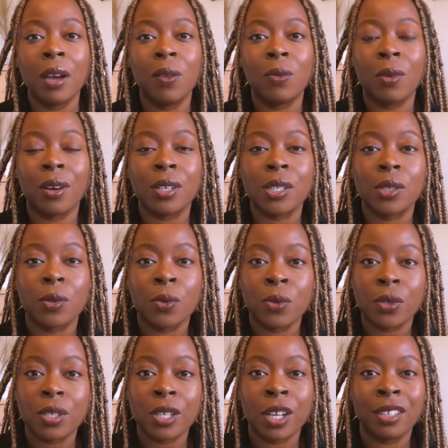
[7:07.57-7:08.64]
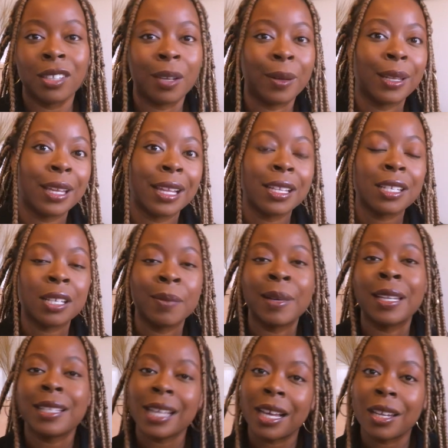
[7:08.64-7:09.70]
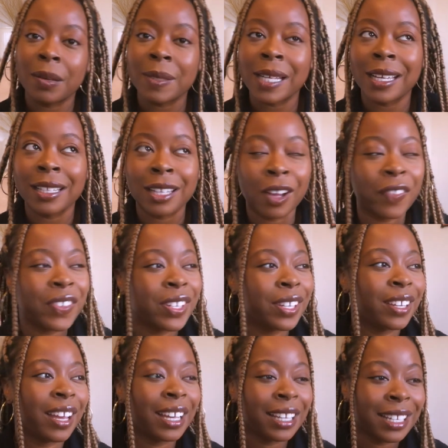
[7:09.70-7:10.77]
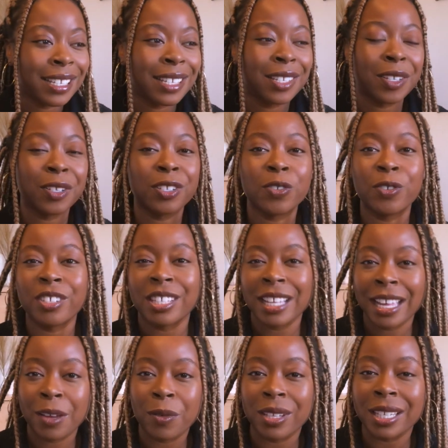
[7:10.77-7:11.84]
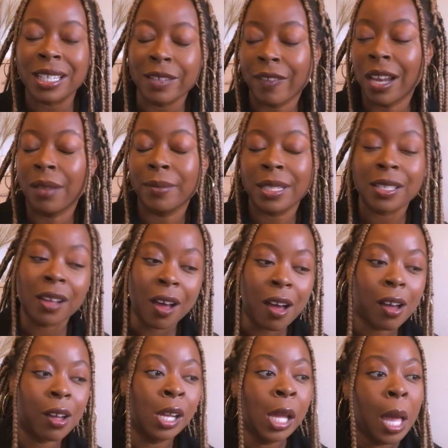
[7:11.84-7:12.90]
whilst also knowing that there's going to be a second update in the afternoon that I can listen to, sort of see what the developments are.